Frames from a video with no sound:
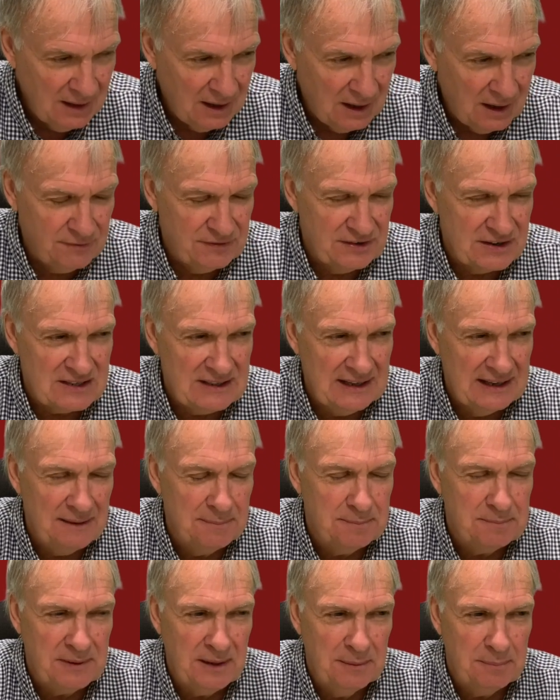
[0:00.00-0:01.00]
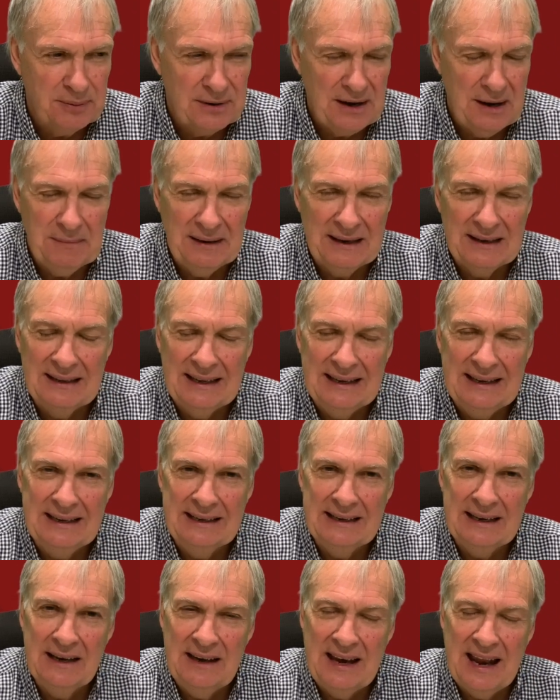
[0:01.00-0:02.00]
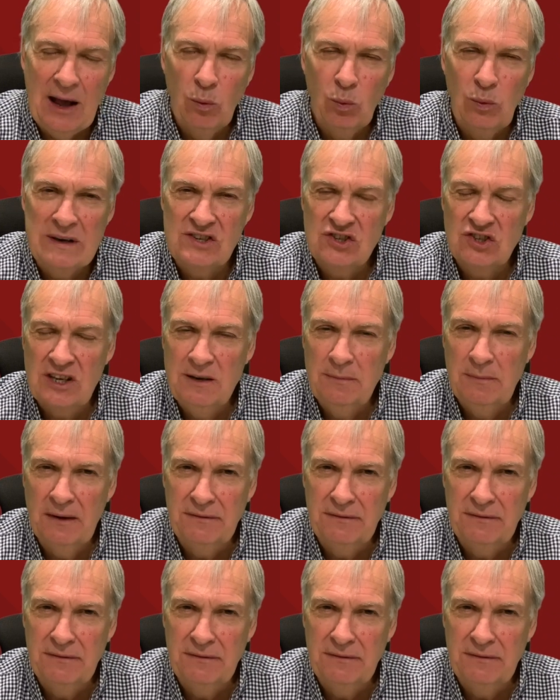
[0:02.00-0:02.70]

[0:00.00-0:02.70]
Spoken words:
Obviously, the Premier League, in their wisdom,